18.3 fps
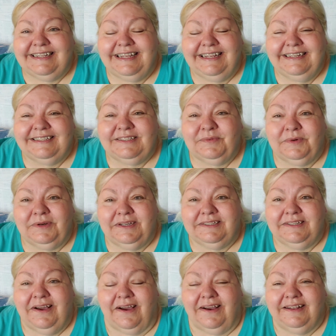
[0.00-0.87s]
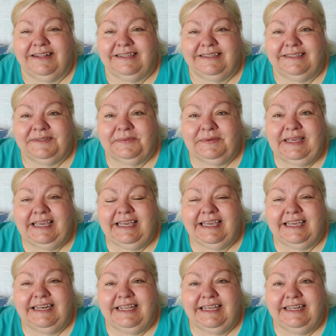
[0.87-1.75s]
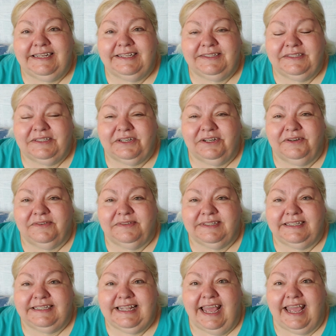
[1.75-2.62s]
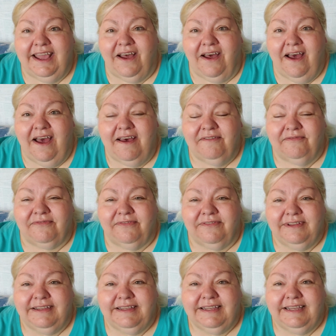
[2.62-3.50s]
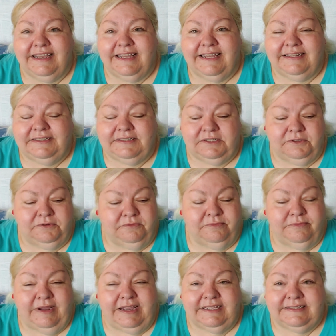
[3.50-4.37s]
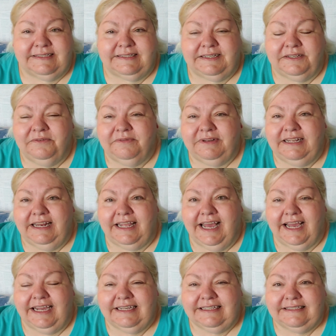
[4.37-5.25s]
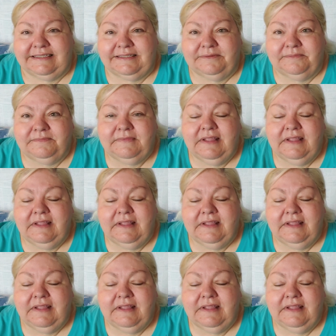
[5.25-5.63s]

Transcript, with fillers: Dennis worked hard this week and he deserves a day off to rest and relax.